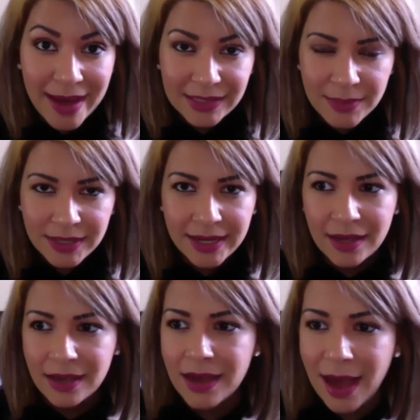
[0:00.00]
ask me, like,
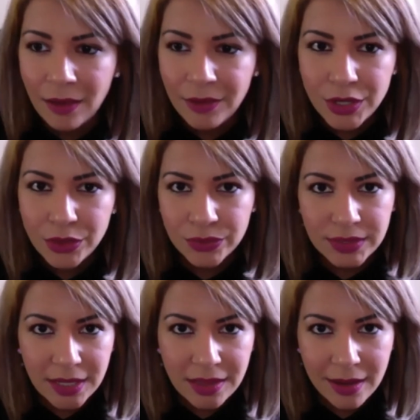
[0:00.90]
how can you
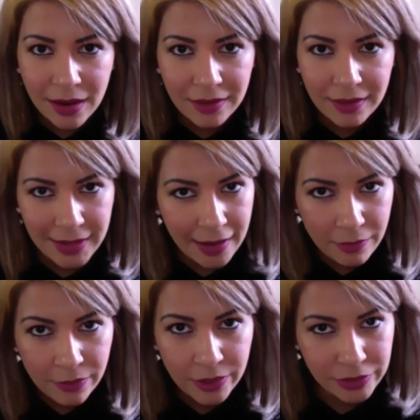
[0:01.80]
sit there on the
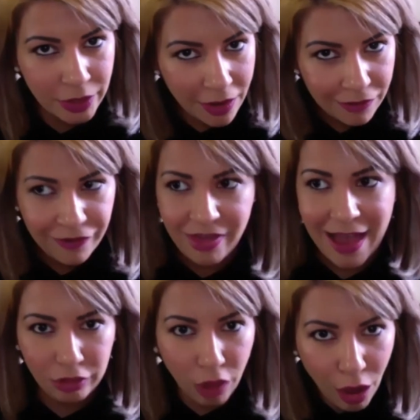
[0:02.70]
camera and talk for
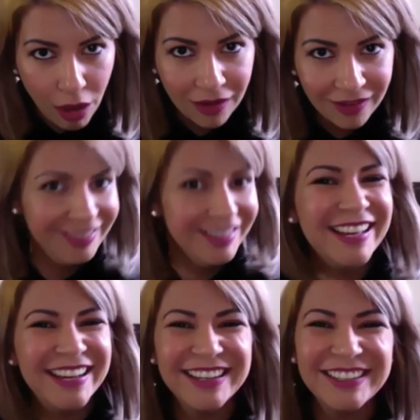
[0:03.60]
that long?
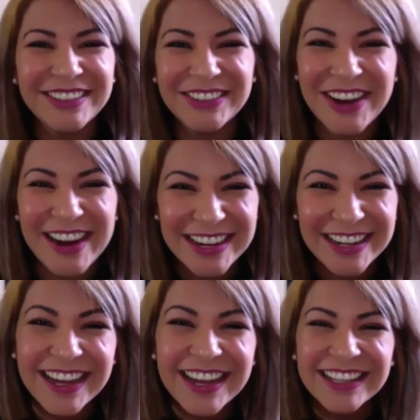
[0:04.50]
Right?
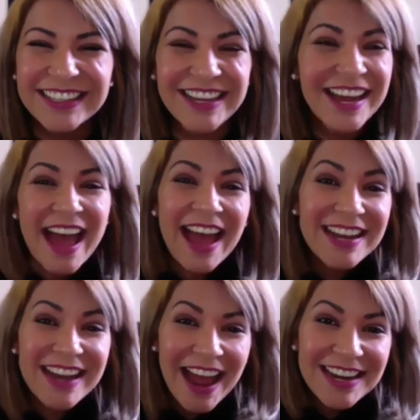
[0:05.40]
Like,
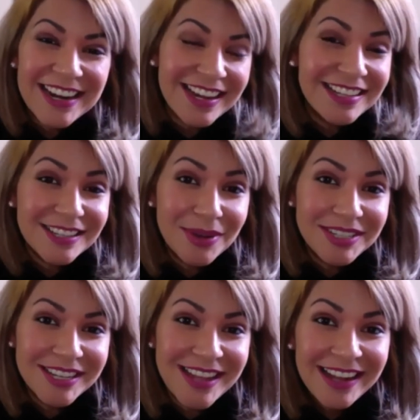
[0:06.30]
and it's a
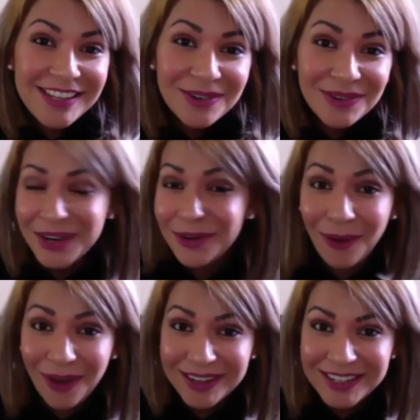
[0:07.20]
question that, in
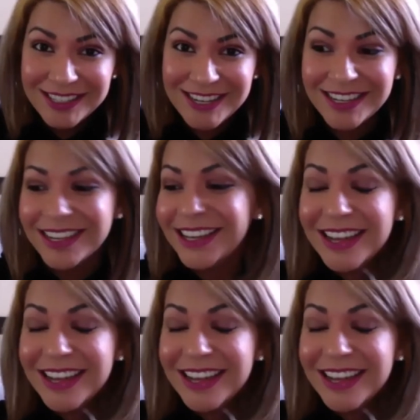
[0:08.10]
all honesty,